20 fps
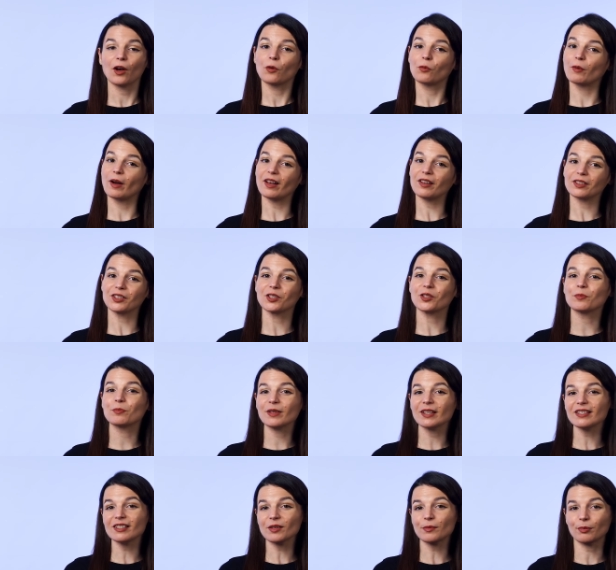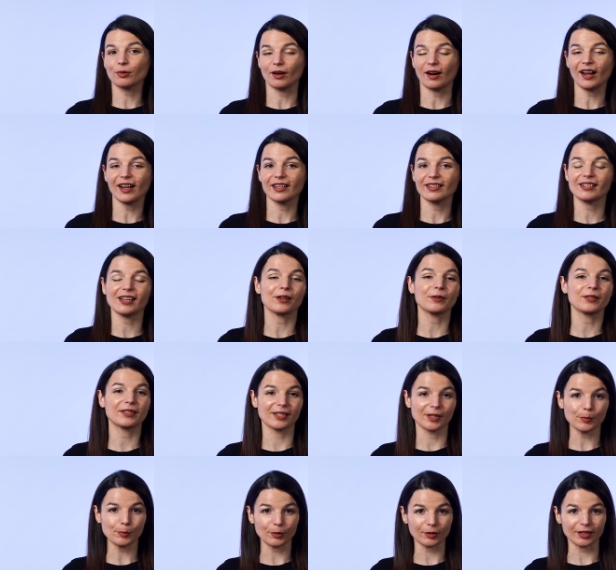Well, you'll be surprised how
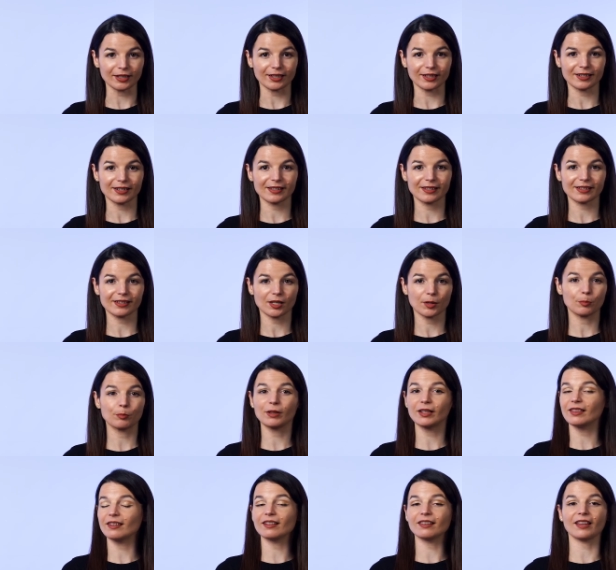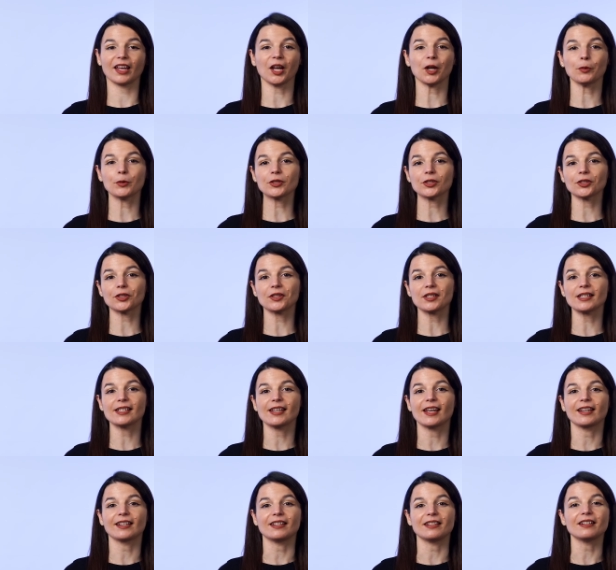simple it is. But the language learning
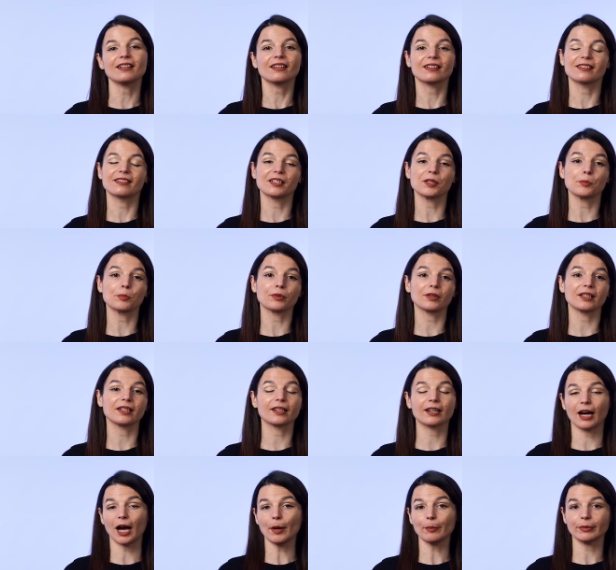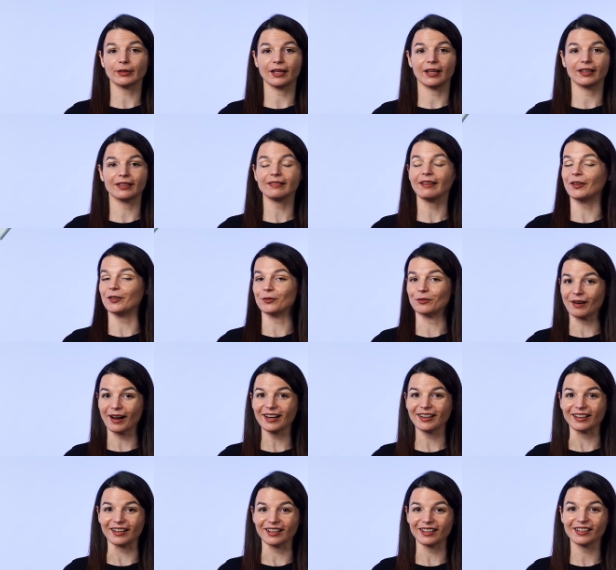technique is simply copying and
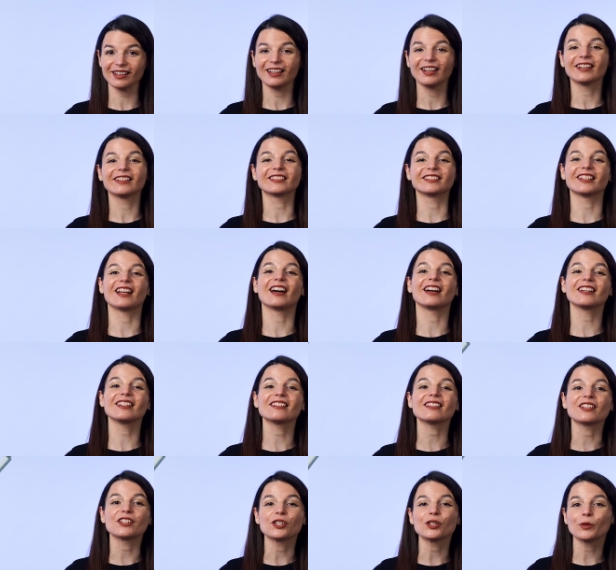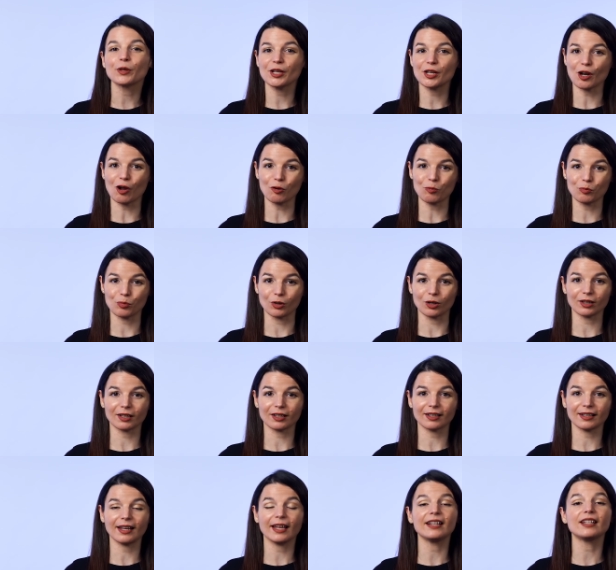writing lines into a notebook,
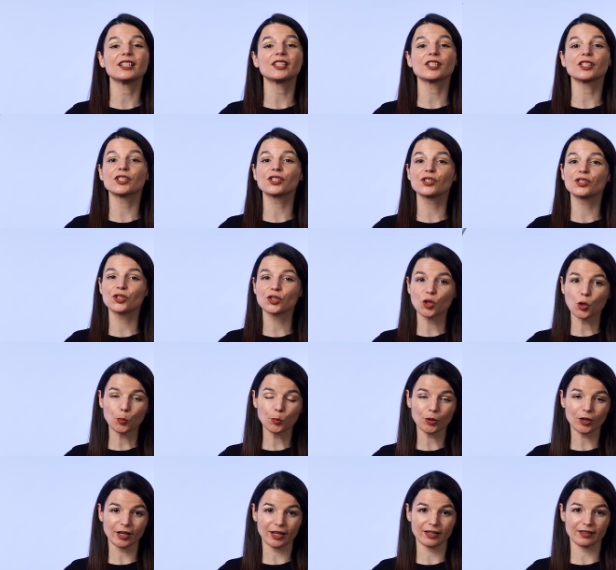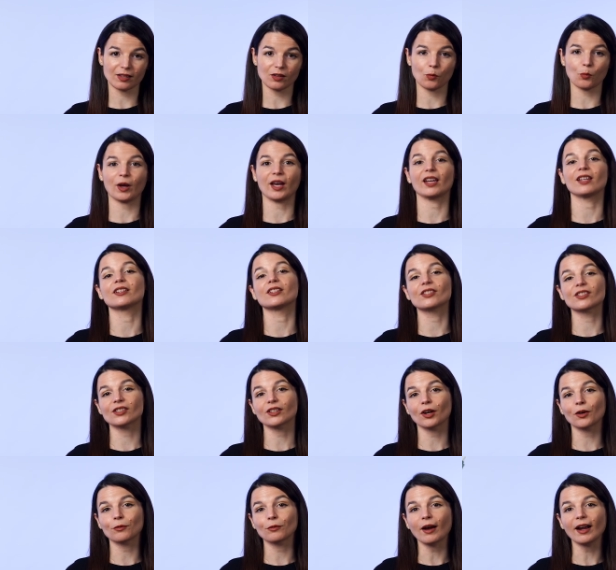and it's a super easy way to
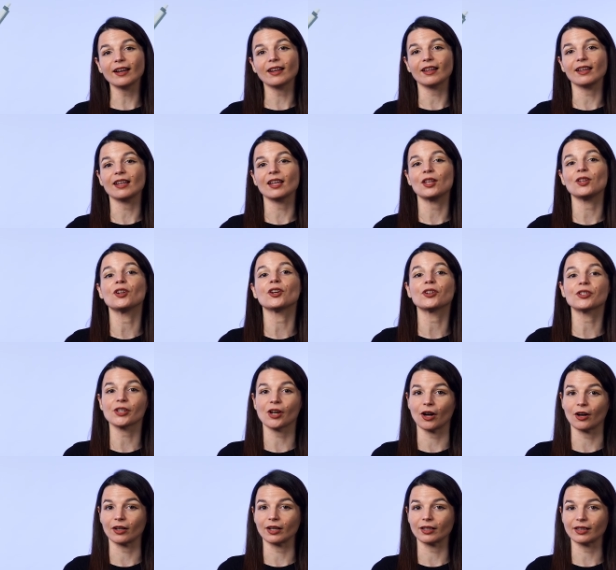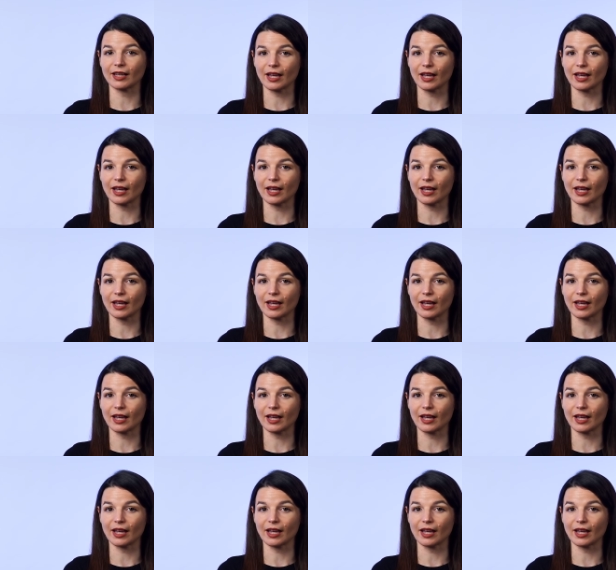start writing in your target